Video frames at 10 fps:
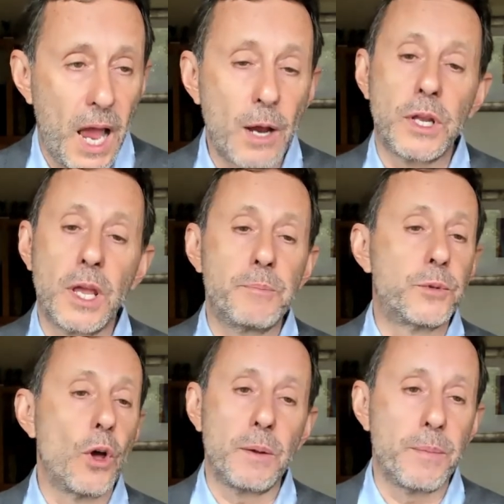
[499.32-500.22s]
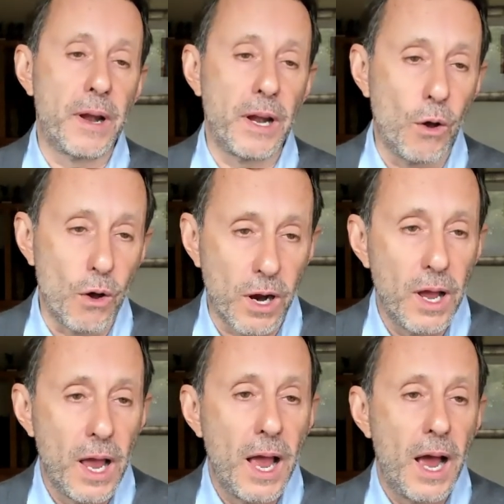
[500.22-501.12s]
I could keep talking very long
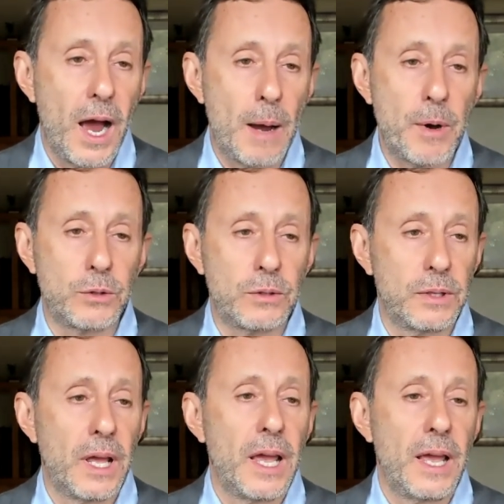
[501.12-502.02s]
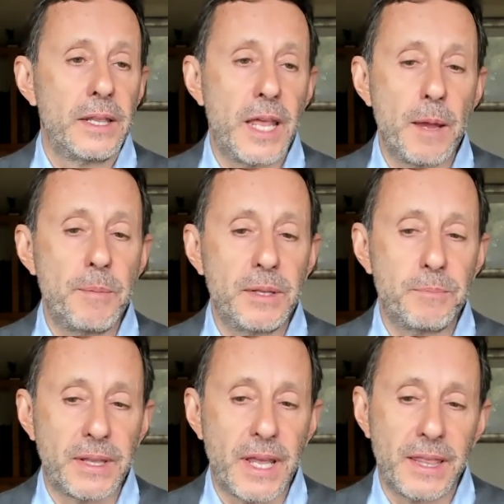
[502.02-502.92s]
about David,
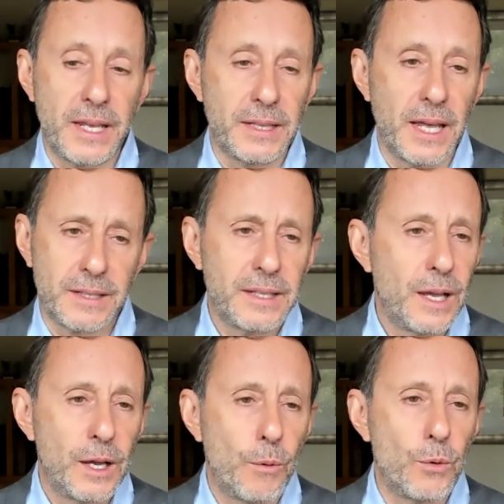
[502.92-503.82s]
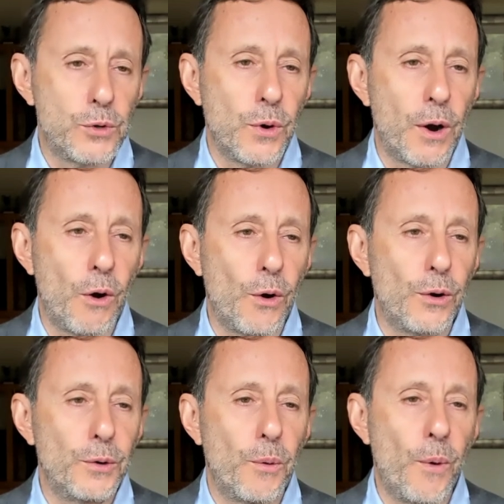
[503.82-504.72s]
but I think that you are
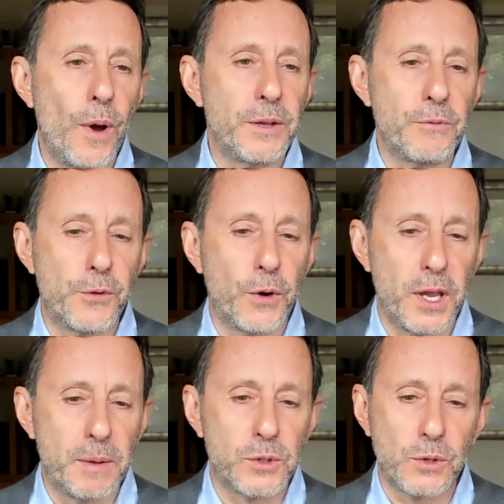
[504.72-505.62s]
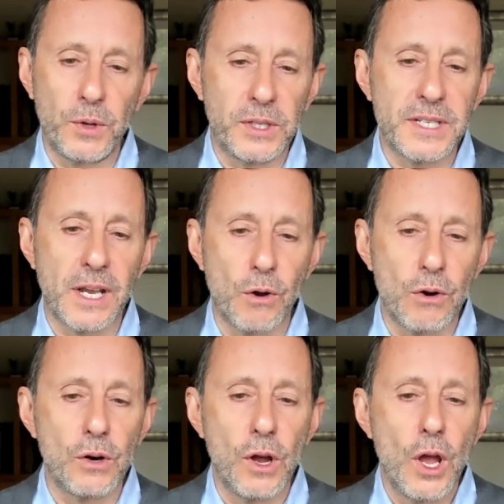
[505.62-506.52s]
all waiting for him. So it is an
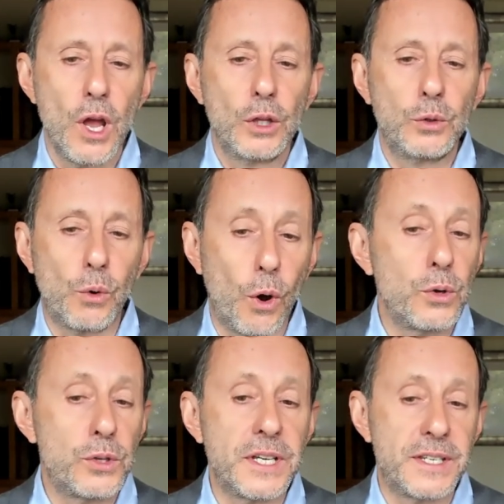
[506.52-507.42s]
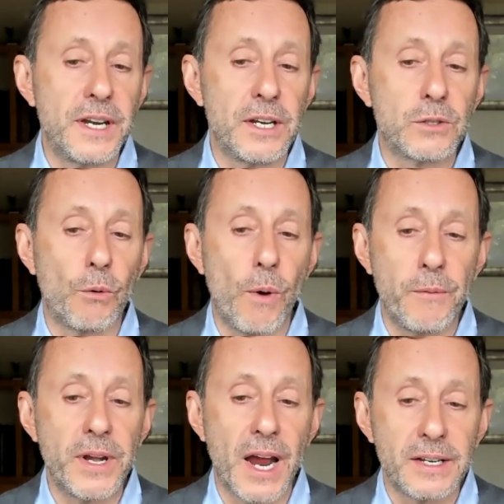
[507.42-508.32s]
honor to close this series of
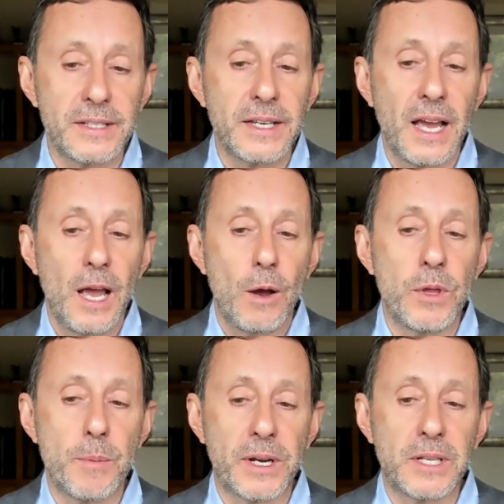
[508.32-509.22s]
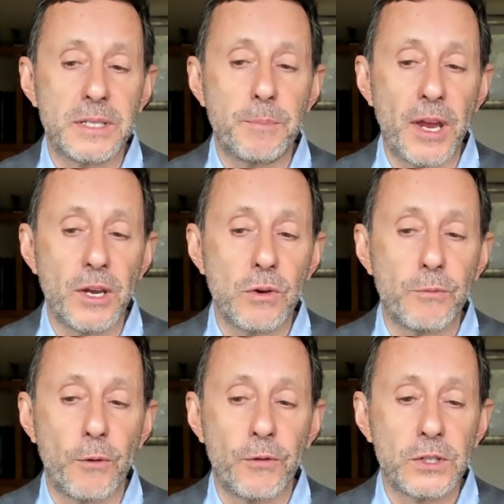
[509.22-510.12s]
webinars with the participation of
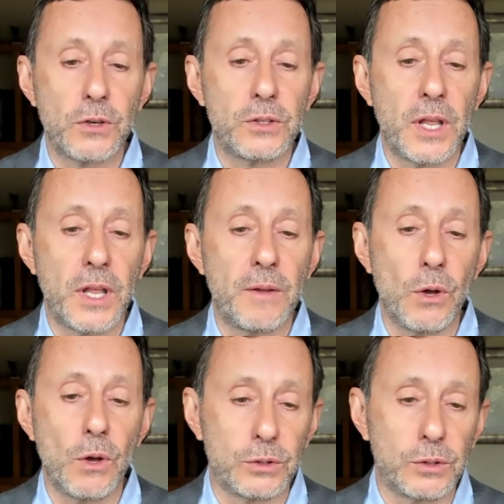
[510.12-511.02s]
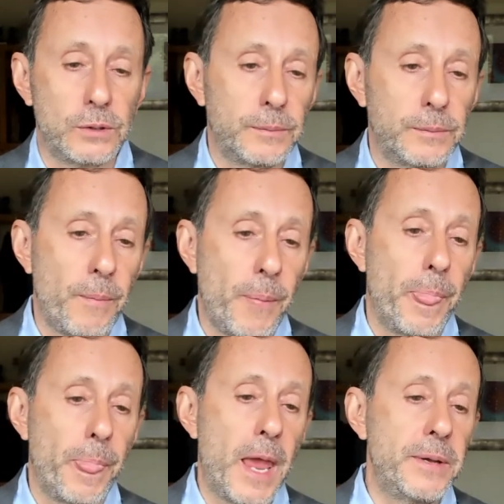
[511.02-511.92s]
Professor David Autor.
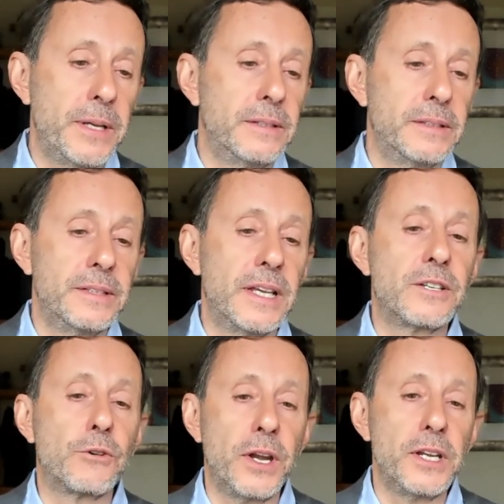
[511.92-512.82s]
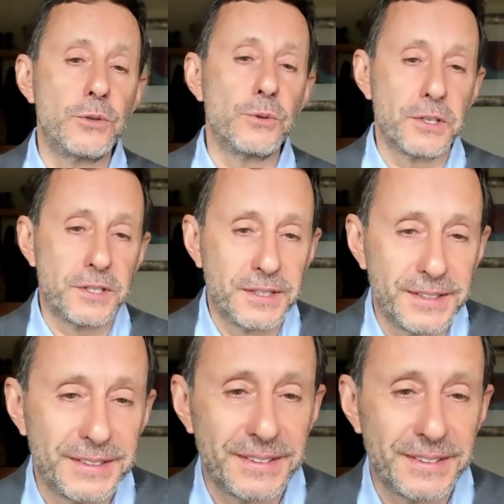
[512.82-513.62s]
David, the screen is yours.